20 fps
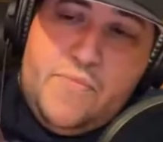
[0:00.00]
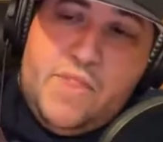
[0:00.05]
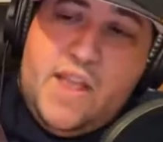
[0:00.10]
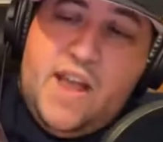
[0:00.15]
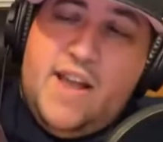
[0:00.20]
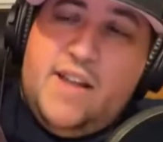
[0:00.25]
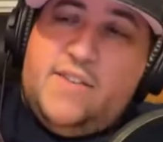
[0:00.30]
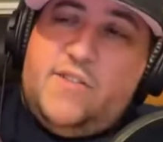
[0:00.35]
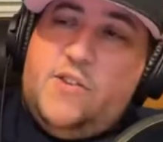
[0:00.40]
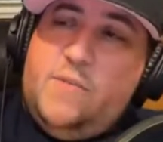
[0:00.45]

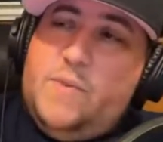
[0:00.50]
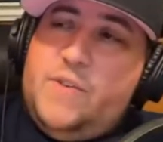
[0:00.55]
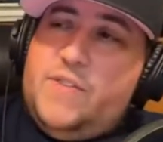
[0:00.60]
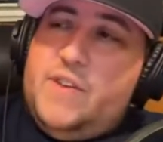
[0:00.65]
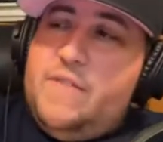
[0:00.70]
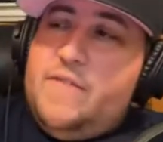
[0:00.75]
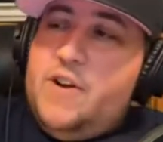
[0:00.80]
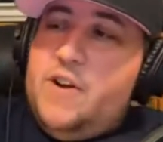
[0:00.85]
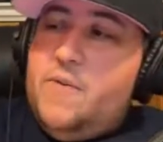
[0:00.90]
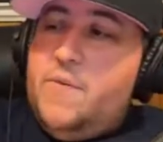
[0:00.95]
And Super
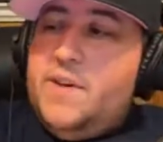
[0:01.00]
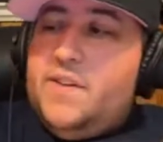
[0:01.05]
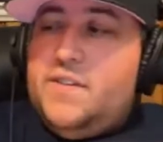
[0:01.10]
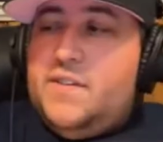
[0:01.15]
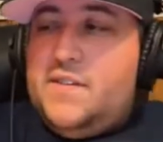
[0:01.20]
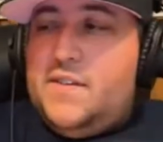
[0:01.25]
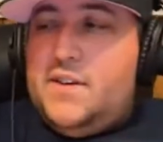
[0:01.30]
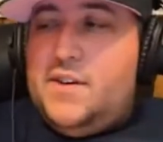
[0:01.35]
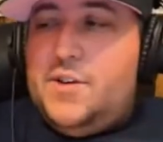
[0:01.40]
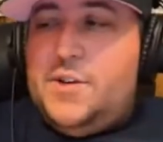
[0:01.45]
7 always
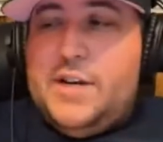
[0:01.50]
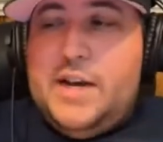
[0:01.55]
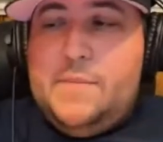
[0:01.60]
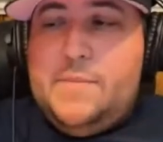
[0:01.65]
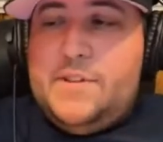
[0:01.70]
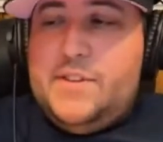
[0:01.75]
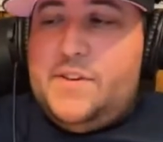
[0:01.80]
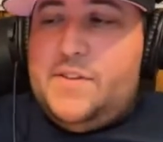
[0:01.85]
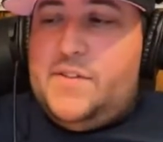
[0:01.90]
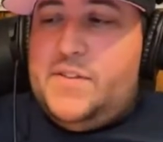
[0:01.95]
does a good job
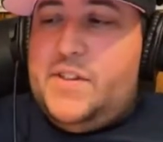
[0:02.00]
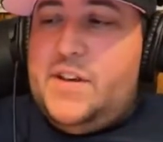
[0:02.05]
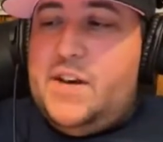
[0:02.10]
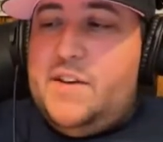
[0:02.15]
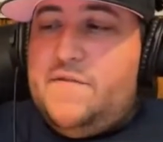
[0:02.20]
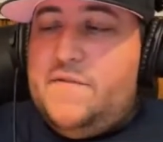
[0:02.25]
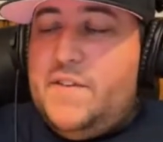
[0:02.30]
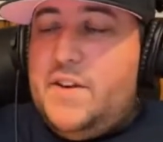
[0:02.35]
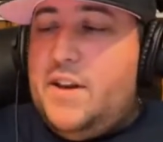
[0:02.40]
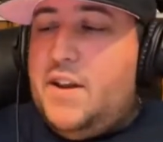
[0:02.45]
with their
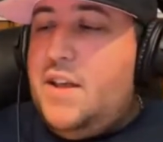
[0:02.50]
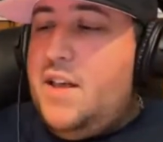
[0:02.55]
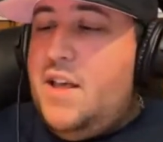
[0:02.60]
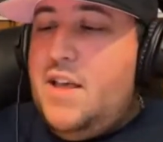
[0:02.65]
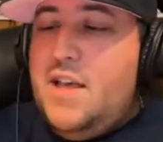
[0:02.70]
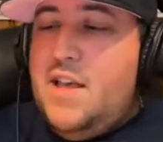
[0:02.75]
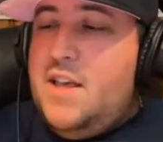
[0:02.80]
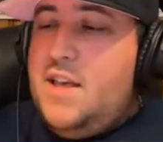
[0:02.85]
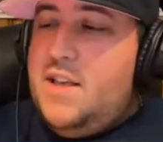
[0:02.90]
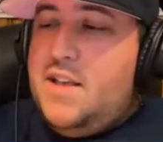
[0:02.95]
stuff. And
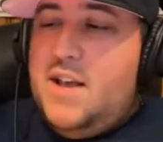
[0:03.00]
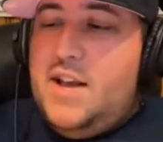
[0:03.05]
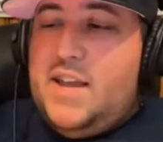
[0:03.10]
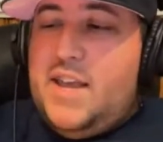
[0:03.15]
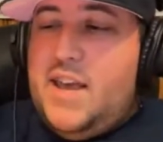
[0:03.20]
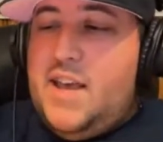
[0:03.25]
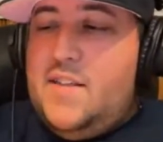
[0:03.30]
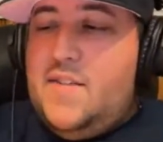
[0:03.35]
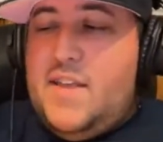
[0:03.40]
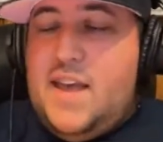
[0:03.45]

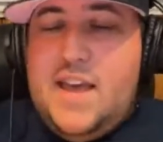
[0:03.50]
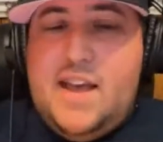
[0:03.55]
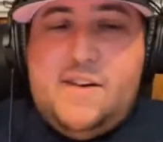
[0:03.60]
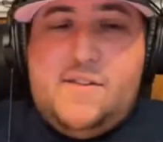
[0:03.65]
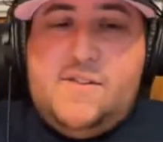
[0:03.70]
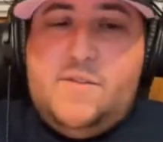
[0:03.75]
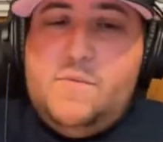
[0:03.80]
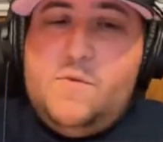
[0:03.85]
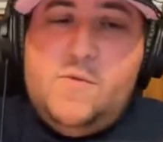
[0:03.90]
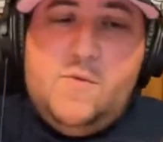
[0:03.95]
again, they had
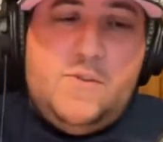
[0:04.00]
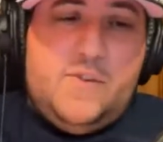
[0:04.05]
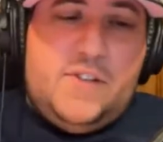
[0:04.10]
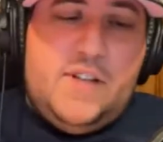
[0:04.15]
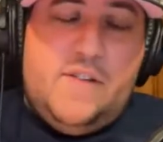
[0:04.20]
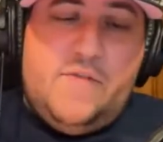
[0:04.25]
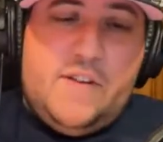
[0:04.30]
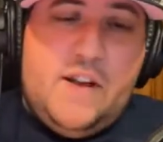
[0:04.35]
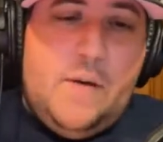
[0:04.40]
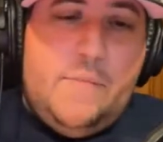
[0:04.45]
some cool
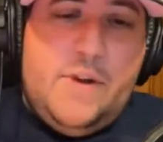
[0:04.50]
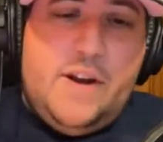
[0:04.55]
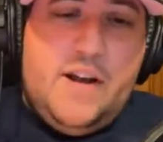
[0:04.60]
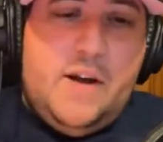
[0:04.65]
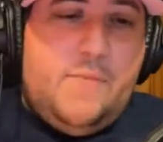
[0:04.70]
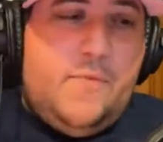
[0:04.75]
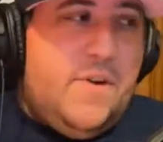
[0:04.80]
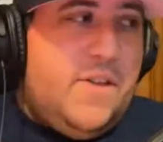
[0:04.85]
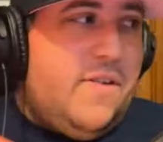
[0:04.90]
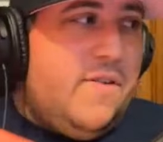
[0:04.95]
stuff coming
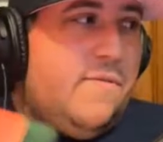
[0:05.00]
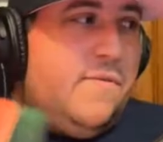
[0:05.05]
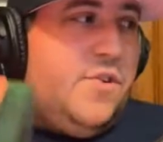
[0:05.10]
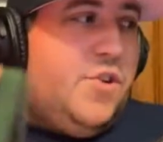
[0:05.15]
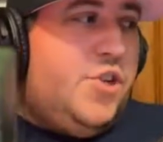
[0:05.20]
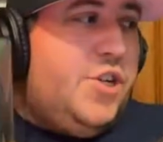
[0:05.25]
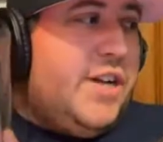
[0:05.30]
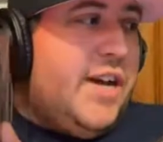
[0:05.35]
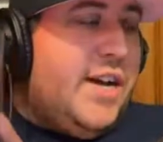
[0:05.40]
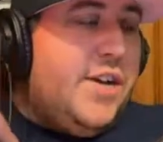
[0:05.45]
up, whether it was
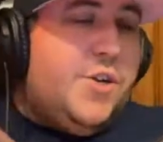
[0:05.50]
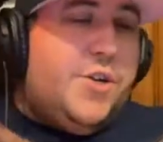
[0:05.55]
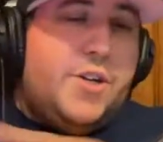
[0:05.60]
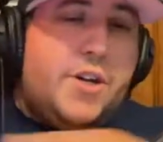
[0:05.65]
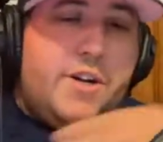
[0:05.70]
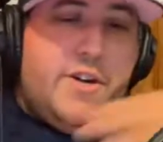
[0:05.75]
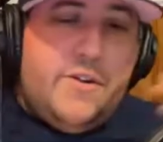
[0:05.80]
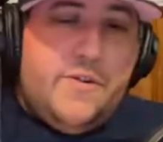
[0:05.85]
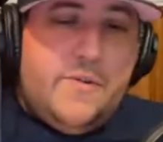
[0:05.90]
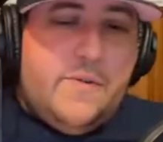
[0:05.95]
G.I.
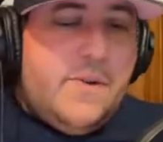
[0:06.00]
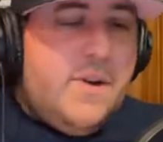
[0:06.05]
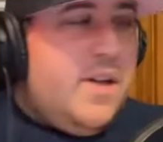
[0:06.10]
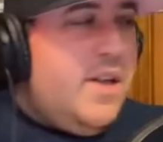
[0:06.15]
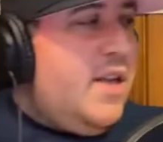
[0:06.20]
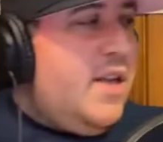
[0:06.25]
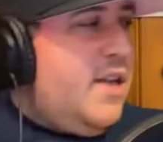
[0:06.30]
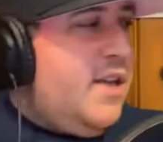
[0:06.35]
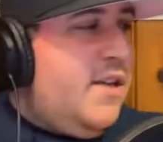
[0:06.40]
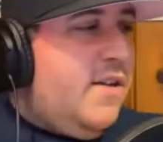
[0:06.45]
Joe,
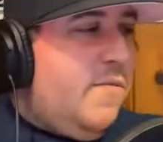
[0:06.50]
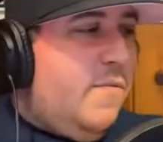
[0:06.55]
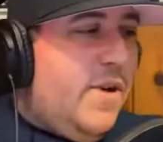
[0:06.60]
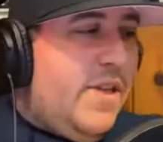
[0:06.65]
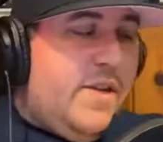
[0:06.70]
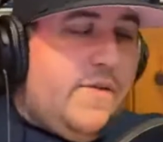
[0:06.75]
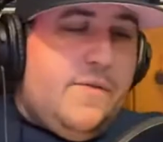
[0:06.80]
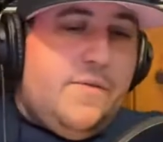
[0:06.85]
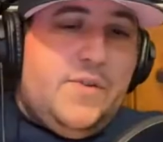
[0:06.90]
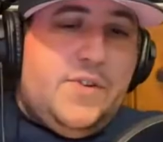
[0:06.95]

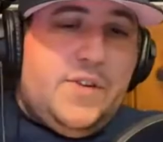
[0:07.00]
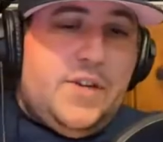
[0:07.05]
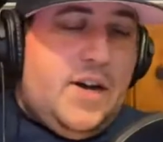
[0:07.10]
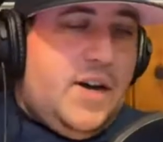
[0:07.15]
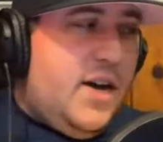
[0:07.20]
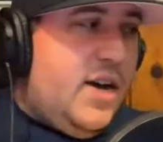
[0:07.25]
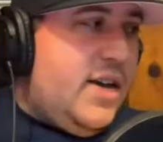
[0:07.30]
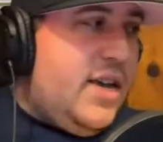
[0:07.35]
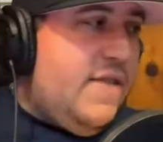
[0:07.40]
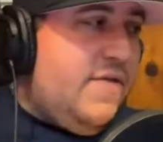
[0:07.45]
whether it was
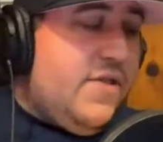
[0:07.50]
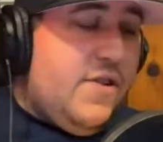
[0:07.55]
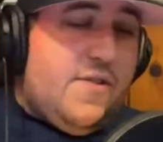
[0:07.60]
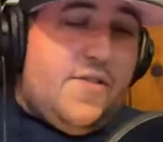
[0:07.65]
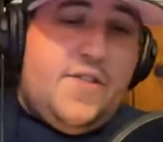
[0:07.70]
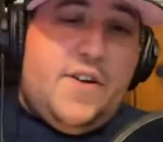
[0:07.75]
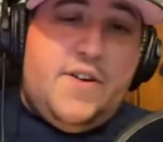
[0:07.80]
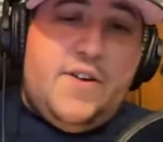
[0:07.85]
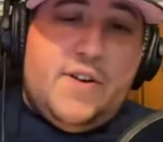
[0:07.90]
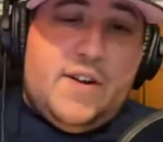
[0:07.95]
even their
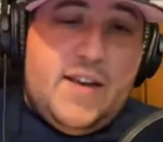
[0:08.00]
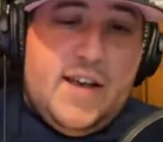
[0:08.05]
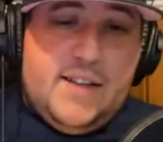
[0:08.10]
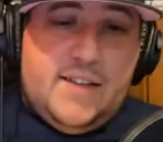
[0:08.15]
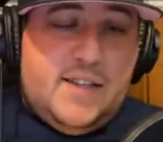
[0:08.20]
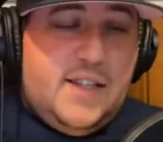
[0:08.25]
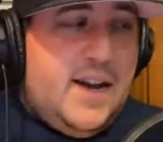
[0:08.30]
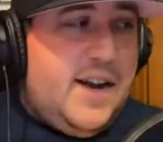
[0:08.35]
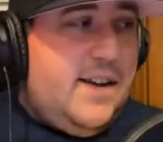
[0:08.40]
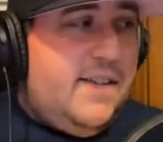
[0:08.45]

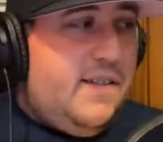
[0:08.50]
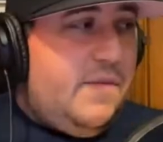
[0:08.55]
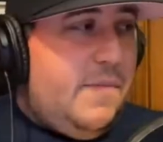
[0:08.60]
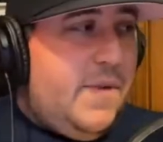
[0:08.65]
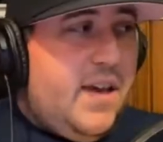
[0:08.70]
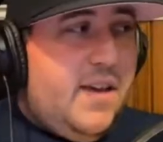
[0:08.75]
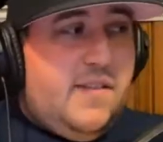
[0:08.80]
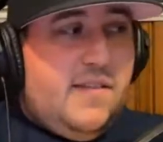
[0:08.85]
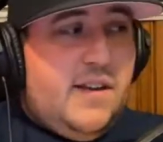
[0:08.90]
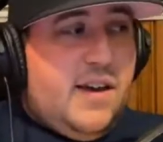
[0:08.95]
Thundercats line is
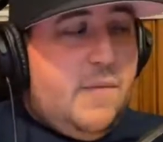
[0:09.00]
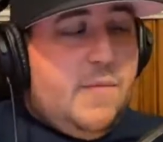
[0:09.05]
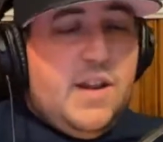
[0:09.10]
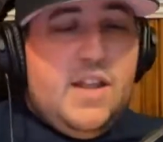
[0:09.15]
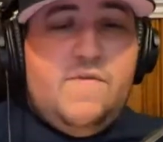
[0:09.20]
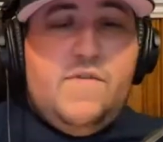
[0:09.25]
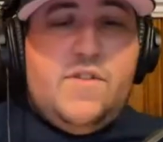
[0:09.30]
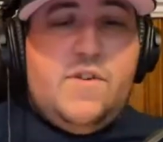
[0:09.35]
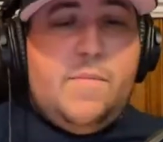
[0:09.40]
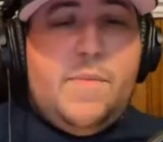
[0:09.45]
amazing. I mean,
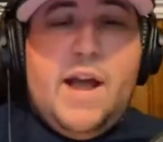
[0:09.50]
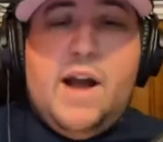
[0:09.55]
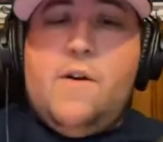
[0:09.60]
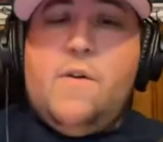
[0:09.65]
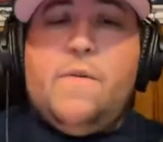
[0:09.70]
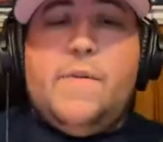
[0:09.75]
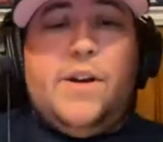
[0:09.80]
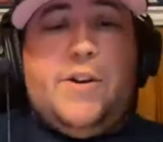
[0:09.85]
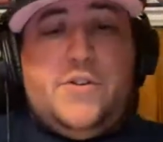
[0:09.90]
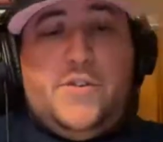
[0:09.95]
even their Power
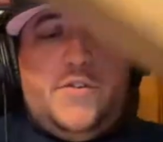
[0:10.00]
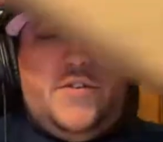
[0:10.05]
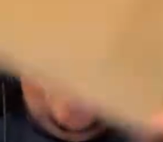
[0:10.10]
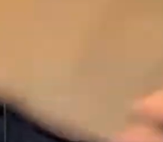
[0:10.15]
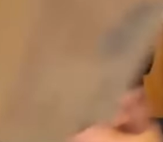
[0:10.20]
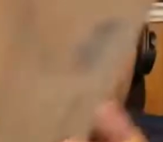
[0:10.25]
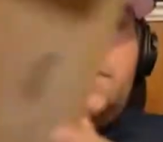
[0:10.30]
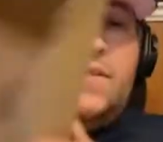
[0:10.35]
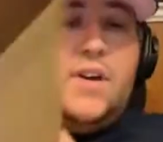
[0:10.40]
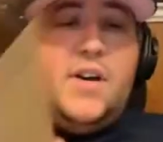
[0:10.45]
Rangers
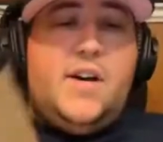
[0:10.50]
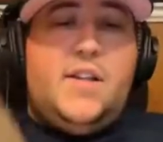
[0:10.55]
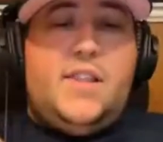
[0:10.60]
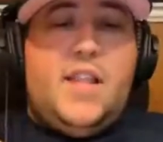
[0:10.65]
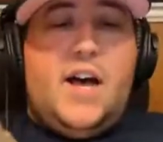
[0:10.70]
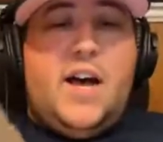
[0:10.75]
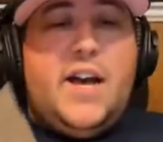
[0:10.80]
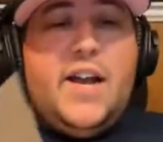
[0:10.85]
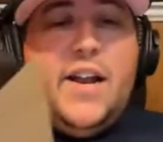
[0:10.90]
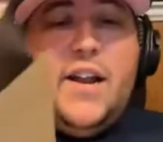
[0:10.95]

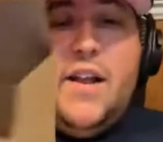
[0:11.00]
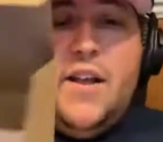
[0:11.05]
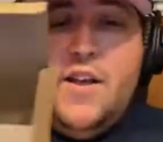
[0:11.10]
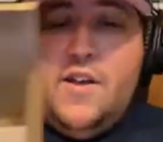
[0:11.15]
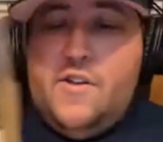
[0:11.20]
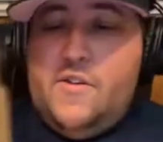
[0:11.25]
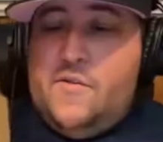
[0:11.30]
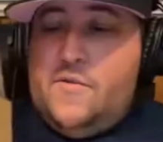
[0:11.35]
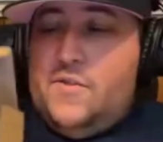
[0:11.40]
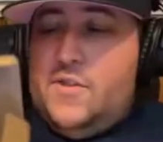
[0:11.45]
line
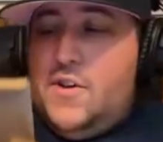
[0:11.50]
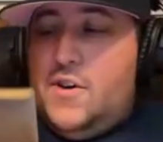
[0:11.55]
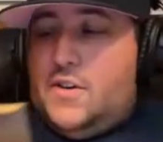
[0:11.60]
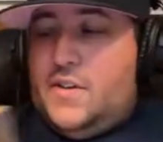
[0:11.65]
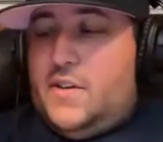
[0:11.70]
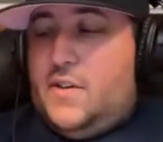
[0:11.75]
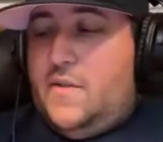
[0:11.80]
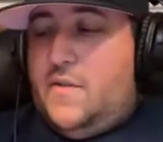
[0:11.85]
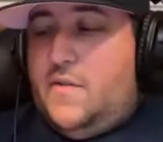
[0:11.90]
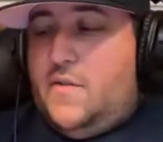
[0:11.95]

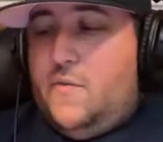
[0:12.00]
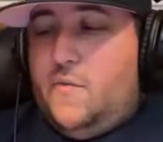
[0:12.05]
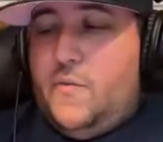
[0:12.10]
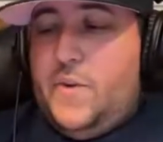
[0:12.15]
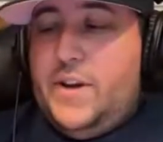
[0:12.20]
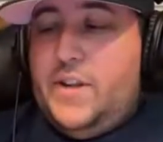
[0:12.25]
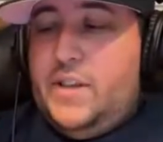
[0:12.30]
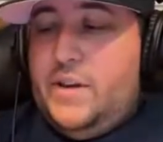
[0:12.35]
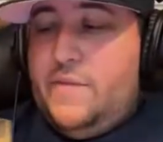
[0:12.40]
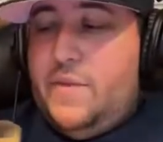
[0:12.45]
looked
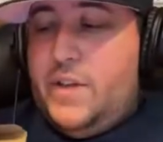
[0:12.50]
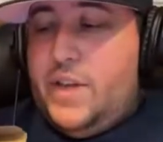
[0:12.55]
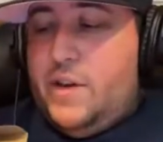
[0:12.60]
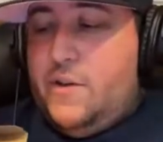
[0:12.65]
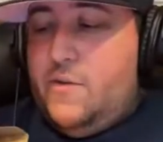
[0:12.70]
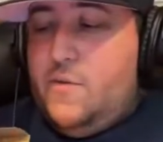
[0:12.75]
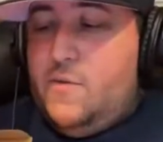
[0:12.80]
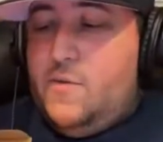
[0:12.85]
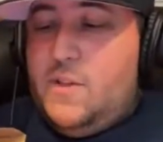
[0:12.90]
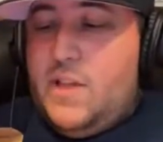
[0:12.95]
really, really
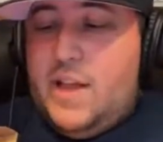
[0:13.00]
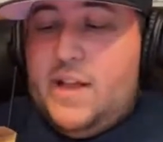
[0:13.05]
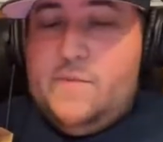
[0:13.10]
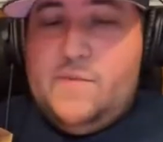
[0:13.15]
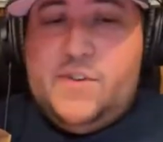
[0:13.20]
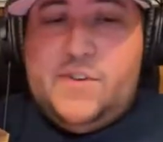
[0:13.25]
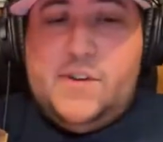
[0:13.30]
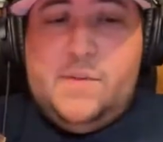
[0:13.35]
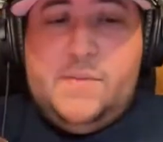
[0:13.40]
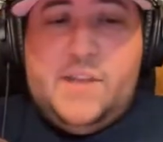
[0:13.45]
cool and
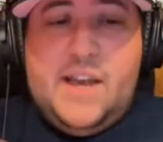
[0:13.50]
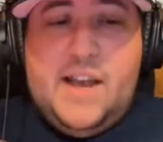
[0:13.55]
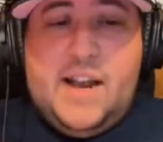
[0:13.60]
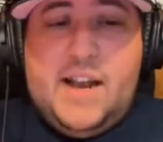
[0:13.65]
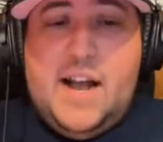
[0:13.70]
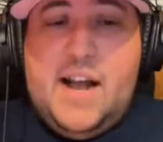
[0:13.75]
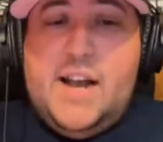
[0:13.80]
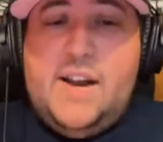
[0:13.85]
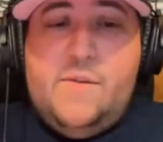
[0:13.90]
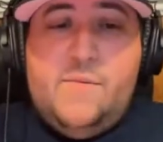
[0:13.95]
was something I
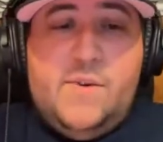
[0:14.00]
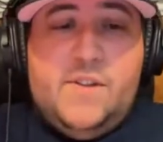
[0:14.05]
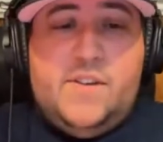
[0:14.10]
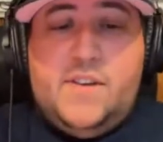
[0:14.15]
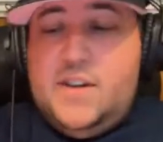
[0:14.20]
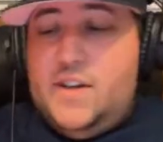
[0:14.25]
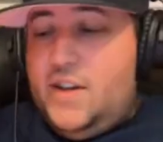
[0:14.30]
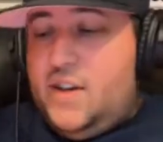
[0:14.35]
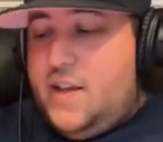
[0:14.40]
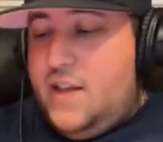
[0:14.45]
kind of wanted
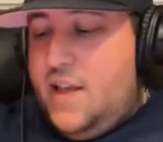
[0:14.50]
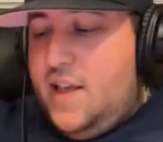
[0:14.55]
to